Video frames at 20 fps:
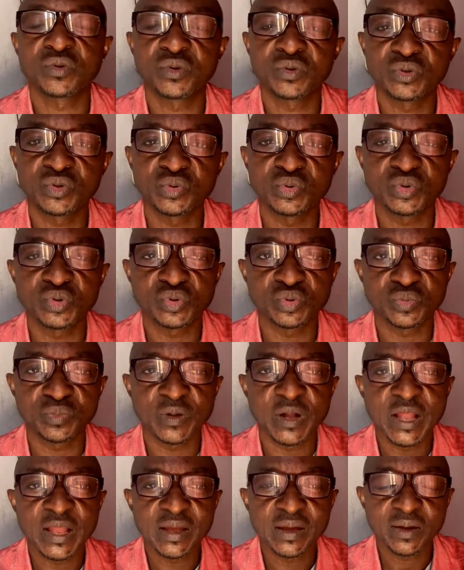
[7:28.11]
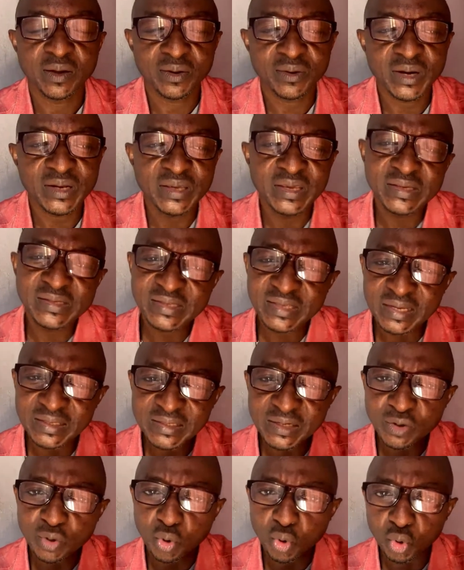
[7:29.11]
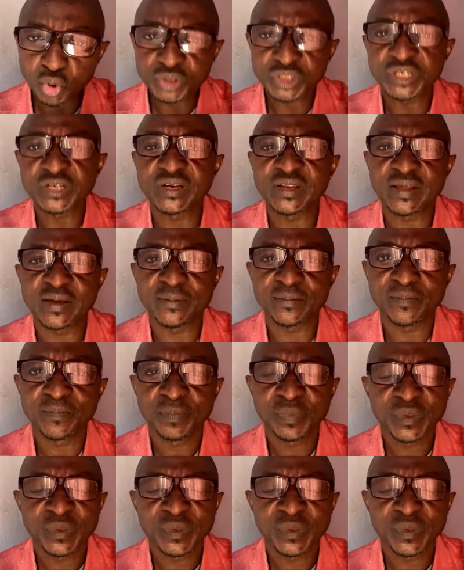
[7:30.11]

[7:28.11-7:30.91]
on YouTube. All right, he started coaching them.